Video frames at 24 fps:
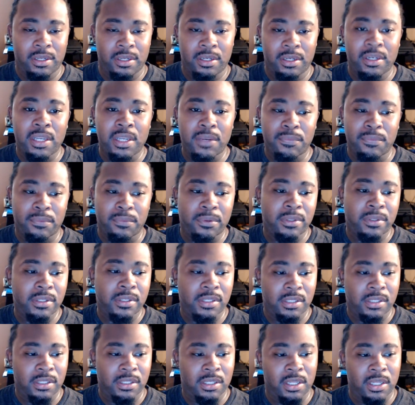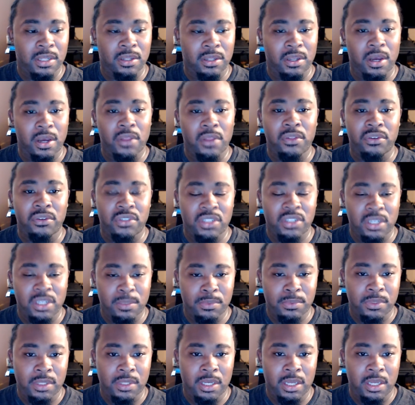difference than the other
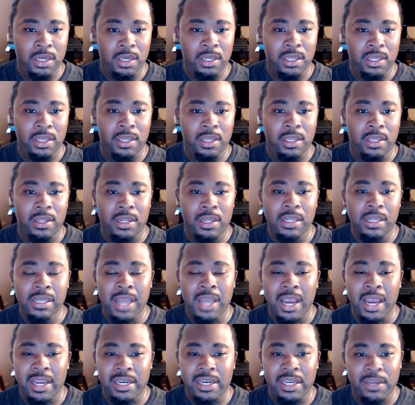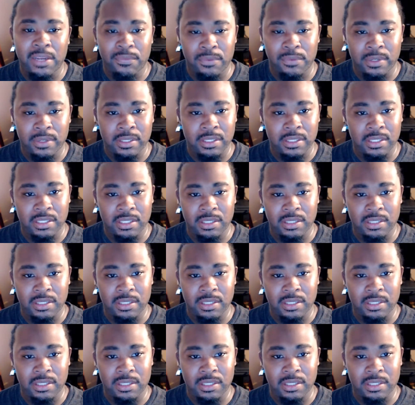chips, and this height difference is